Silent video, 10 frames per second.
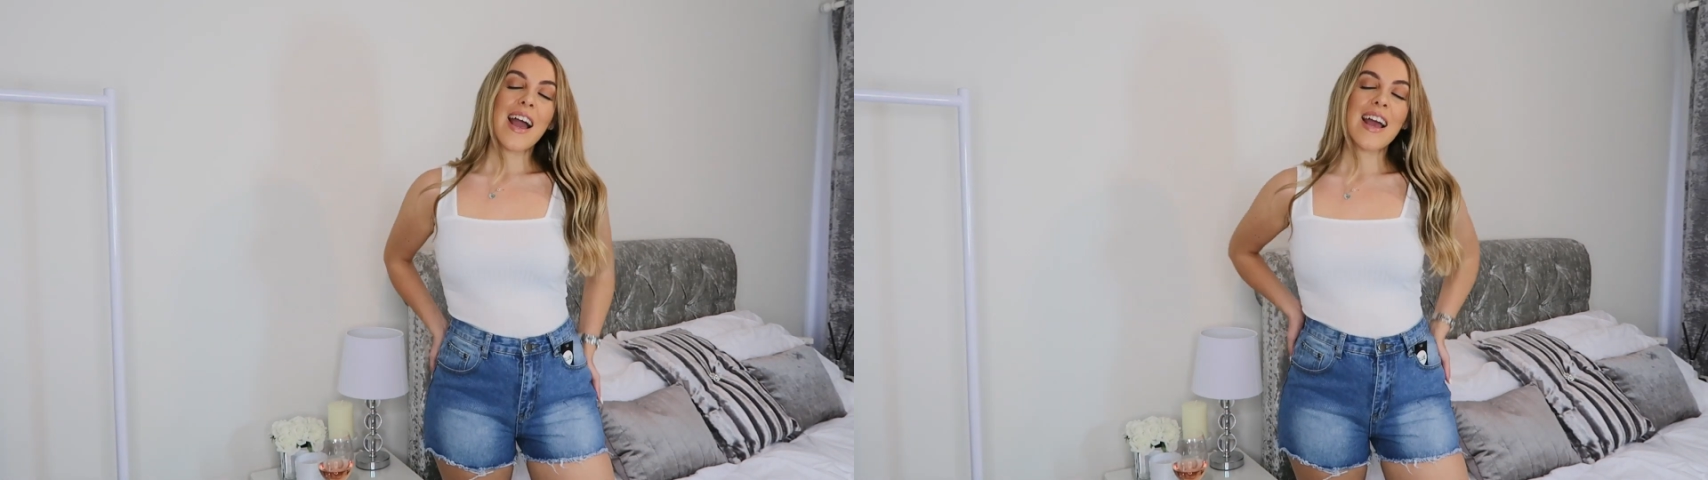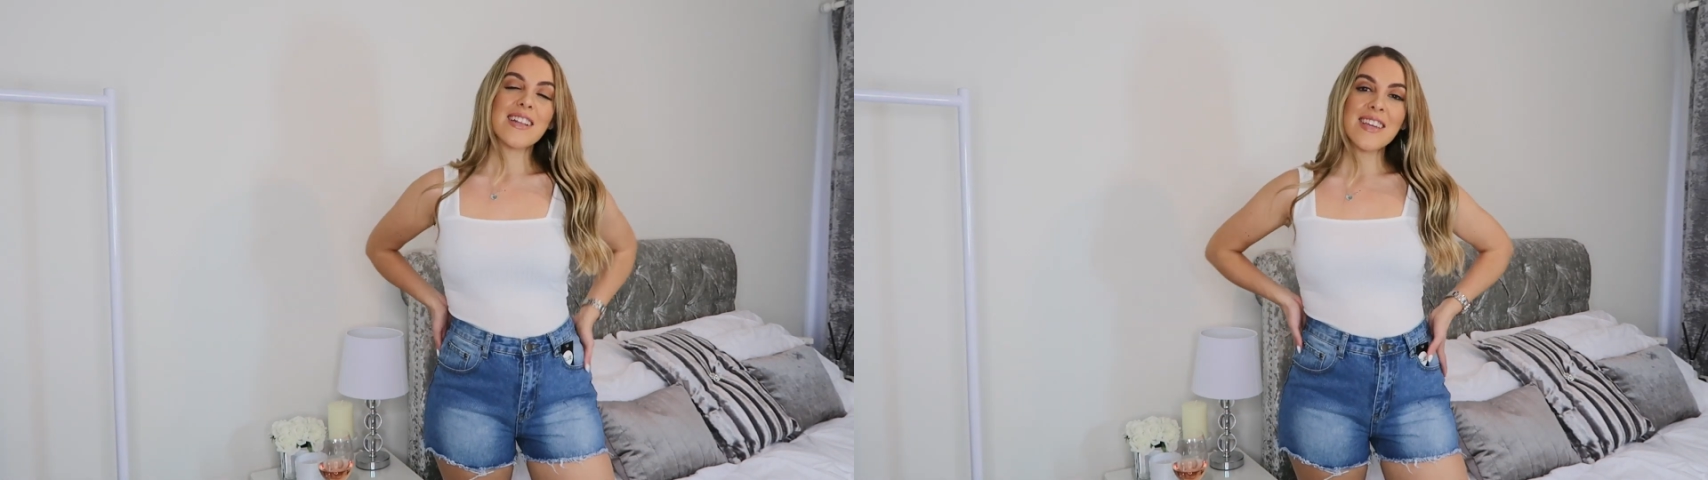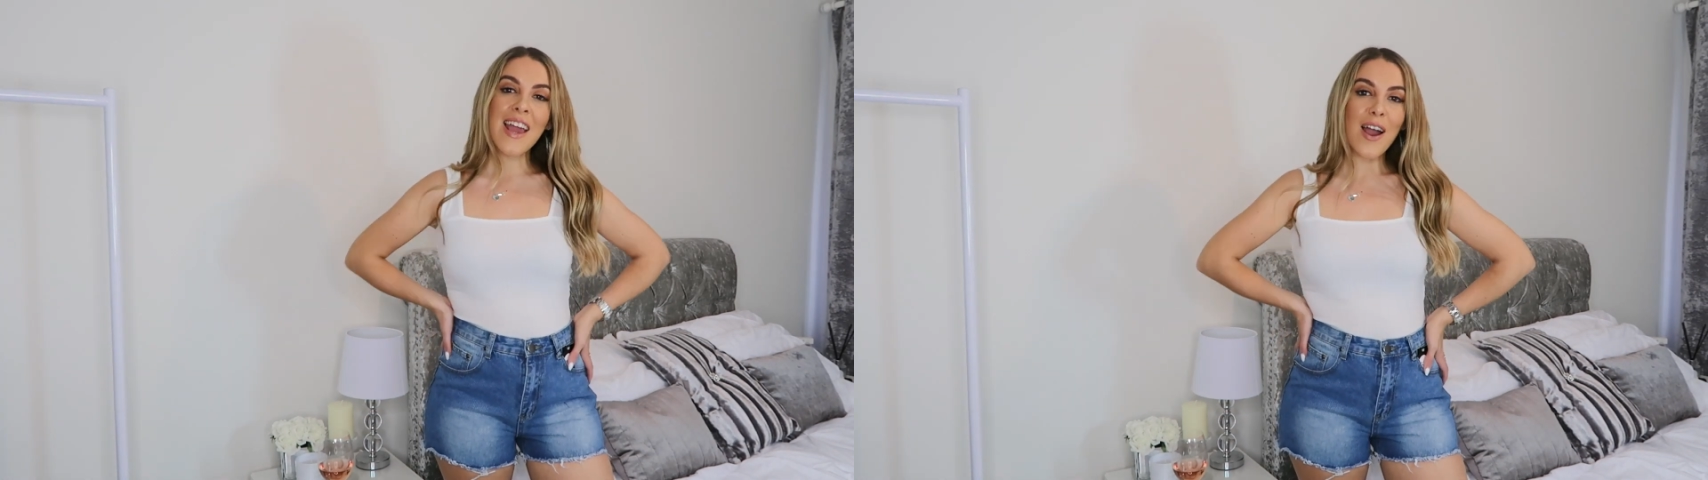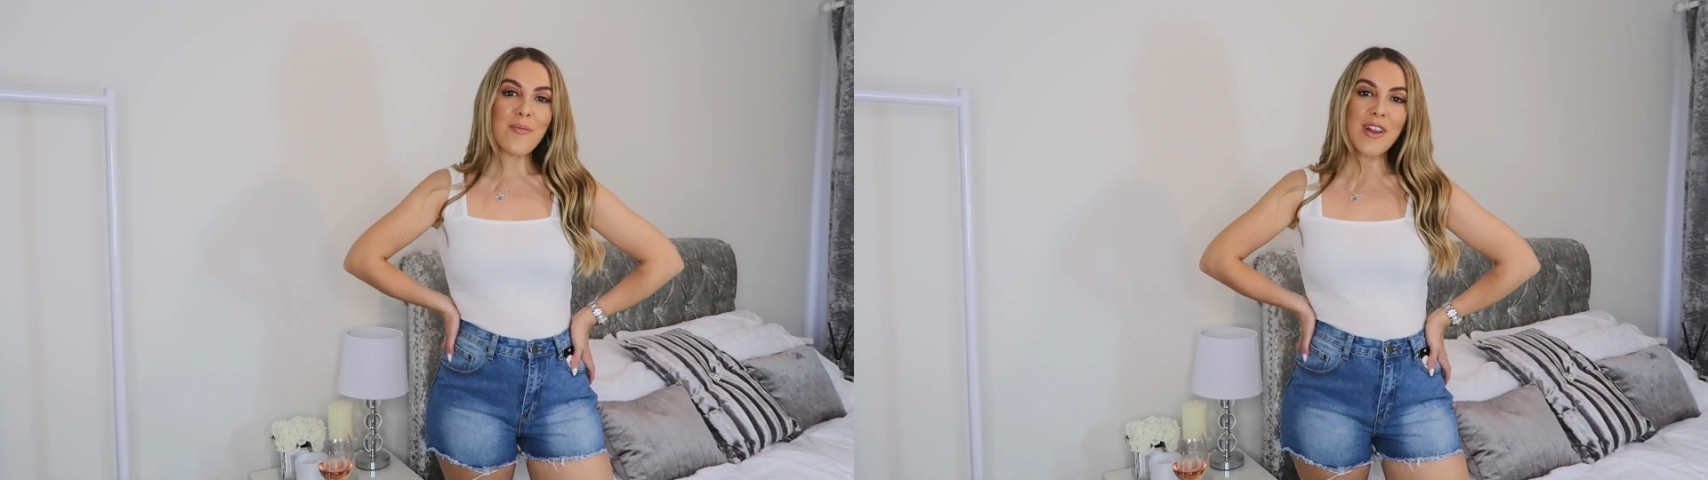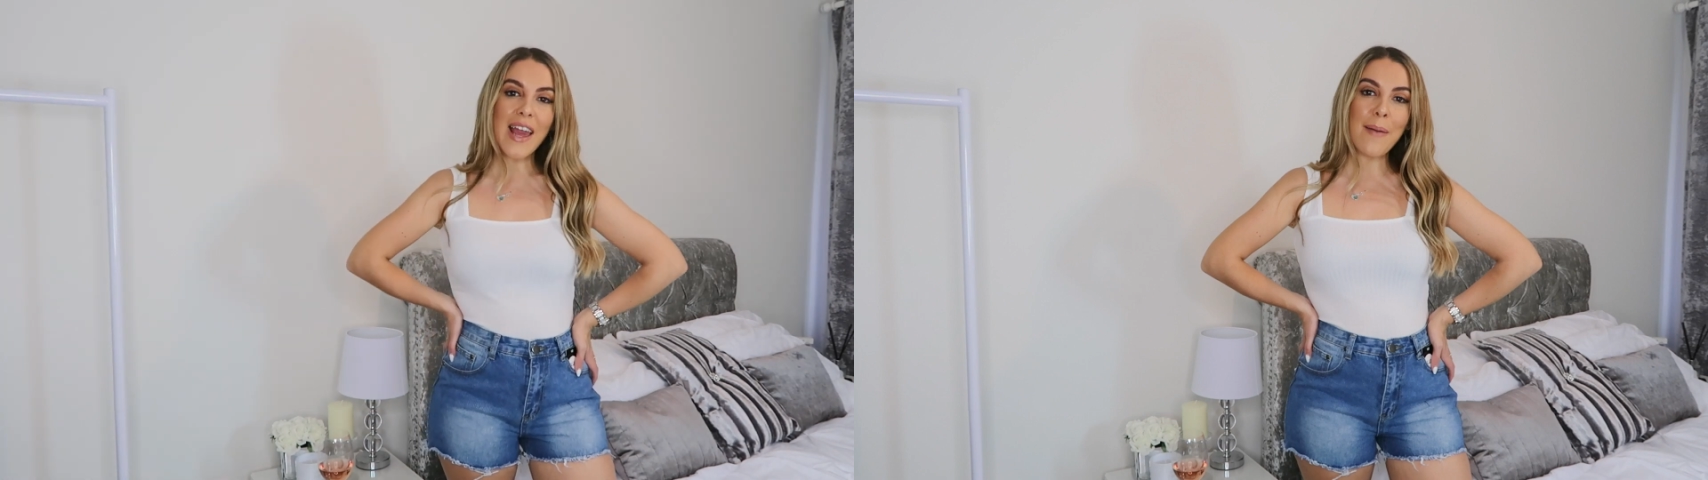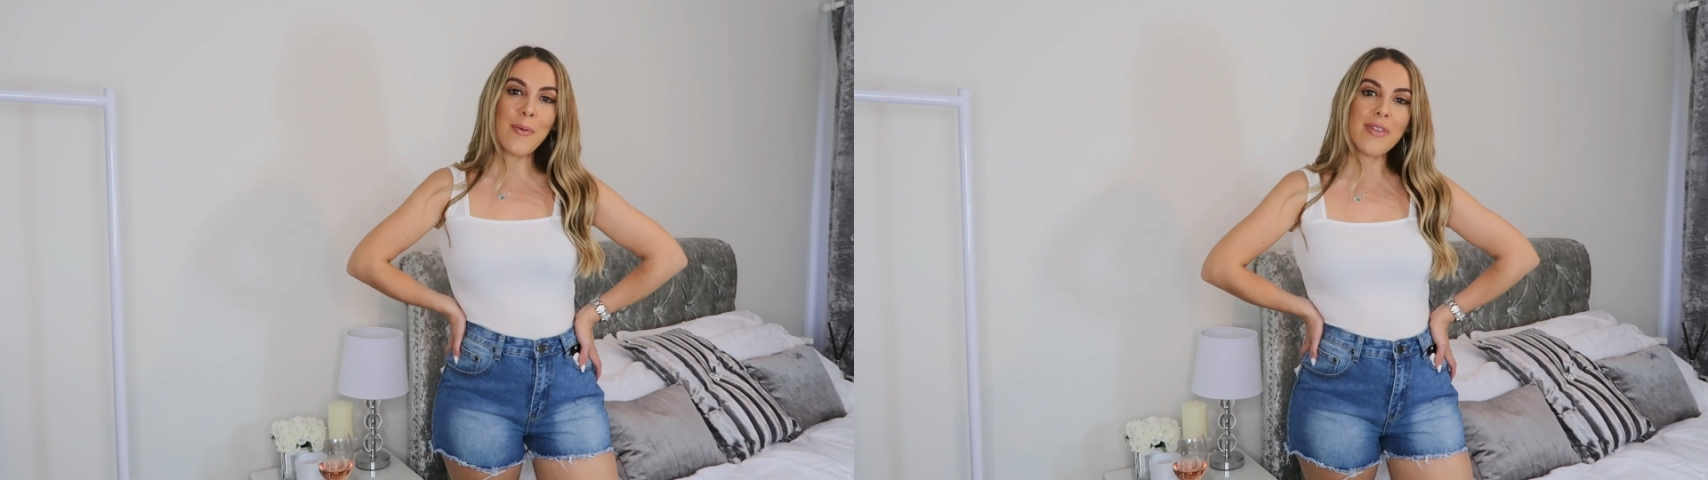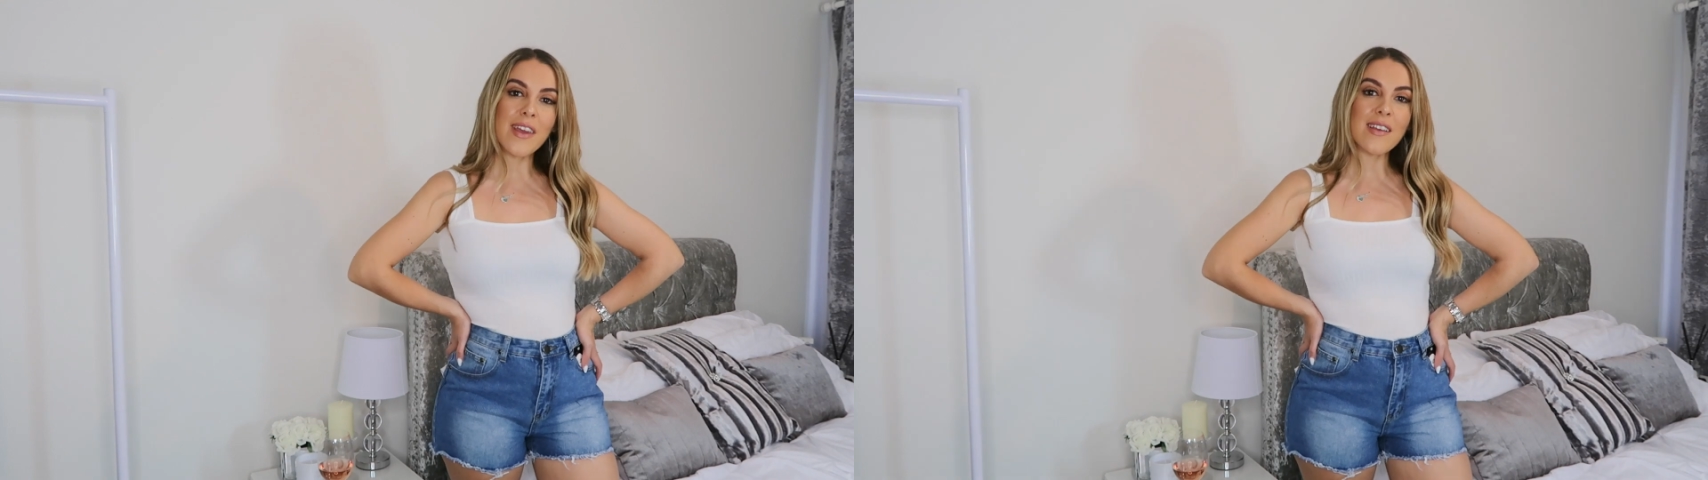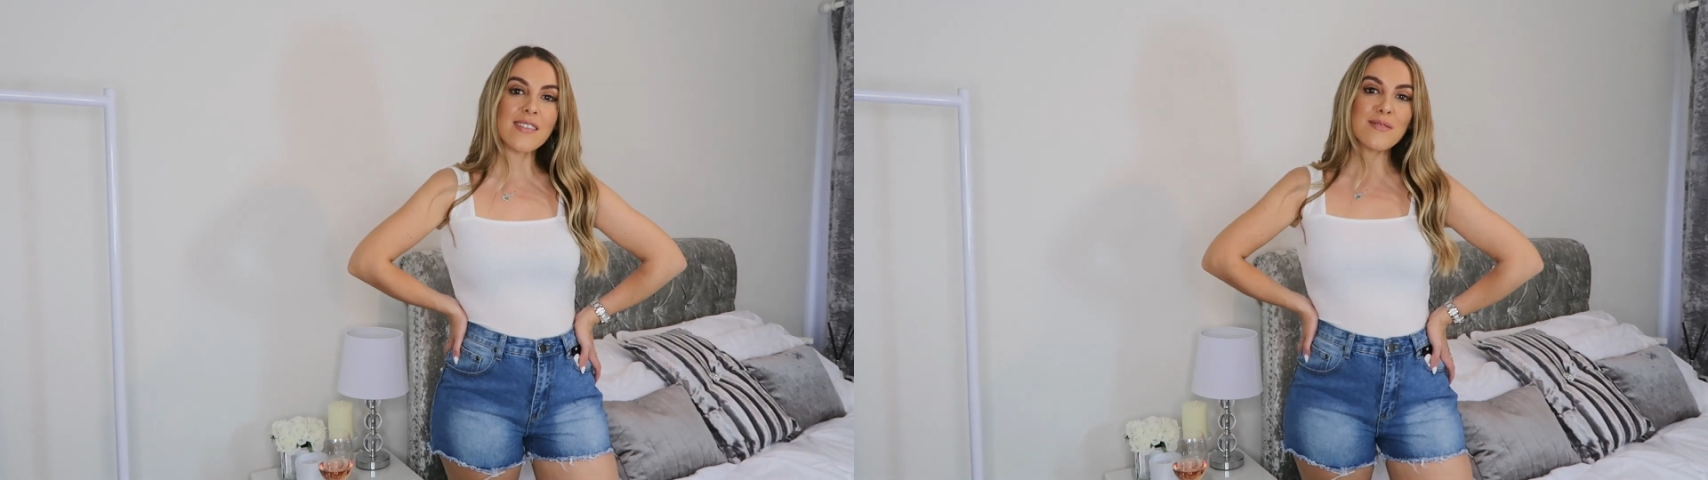And yeah, I'm really happy with
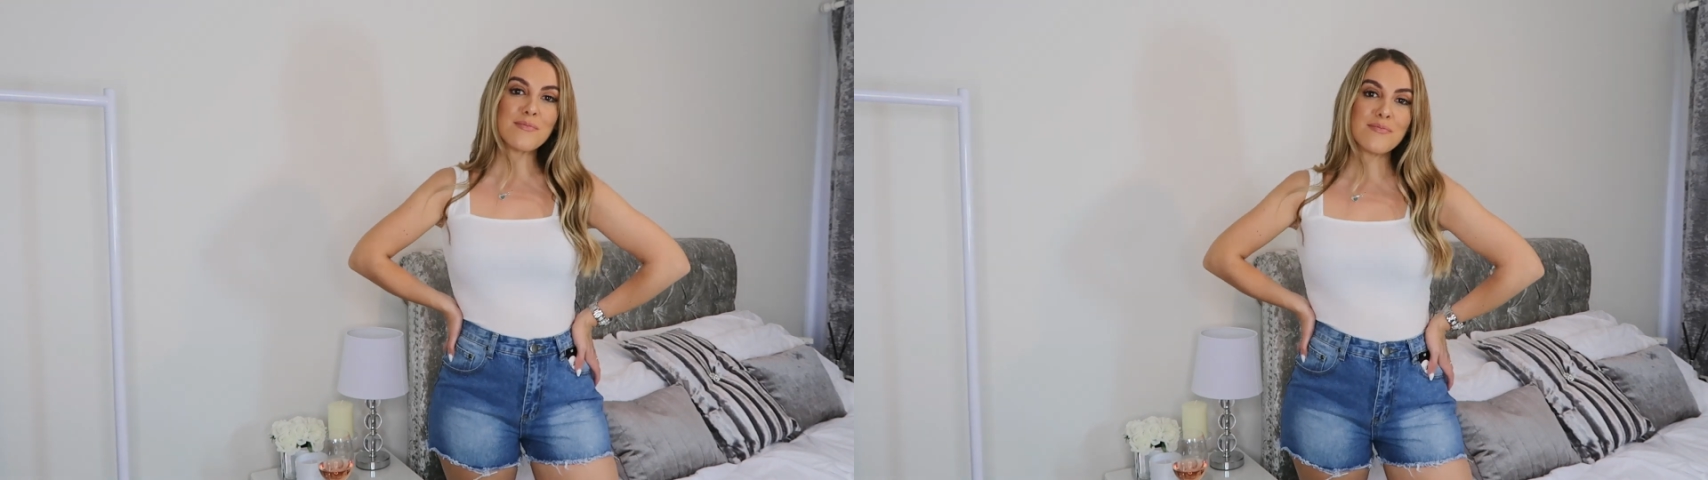these.